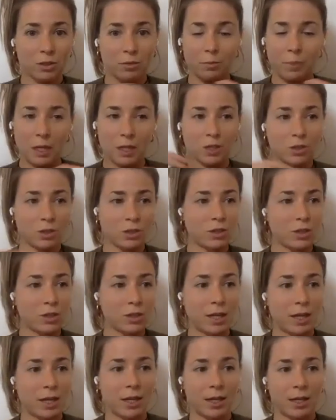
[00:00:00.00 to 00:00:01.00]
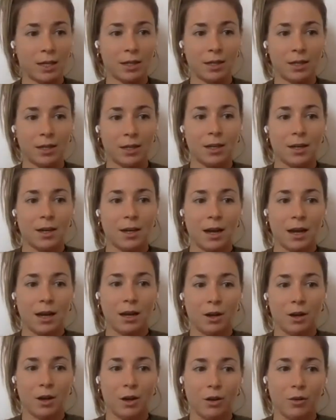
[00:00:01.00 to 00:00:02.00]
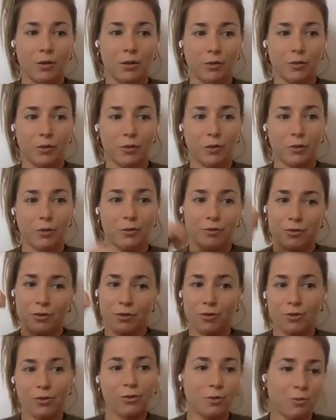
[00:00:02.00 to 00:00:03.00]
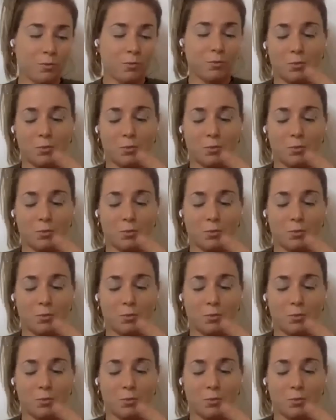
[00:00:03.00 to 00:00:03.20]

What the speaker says: passions, and I love fruit,